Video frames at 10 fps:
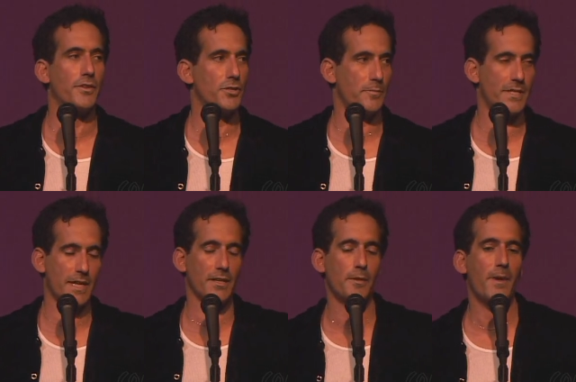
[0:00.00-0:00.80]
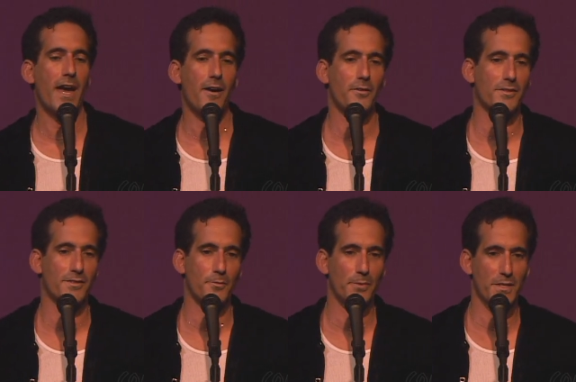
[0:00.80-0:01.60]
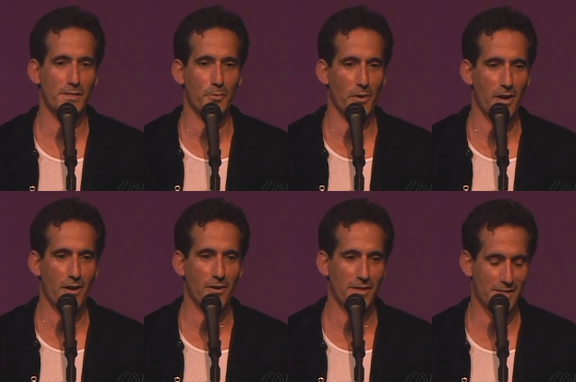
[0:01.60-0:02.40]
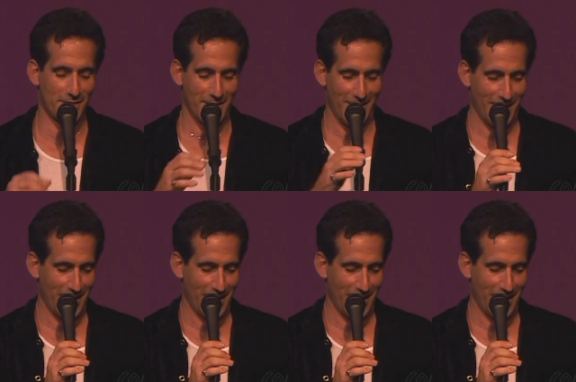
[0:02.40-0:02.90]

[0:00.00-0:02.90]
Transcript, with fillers: and she'll be selling it out, so please support our artists.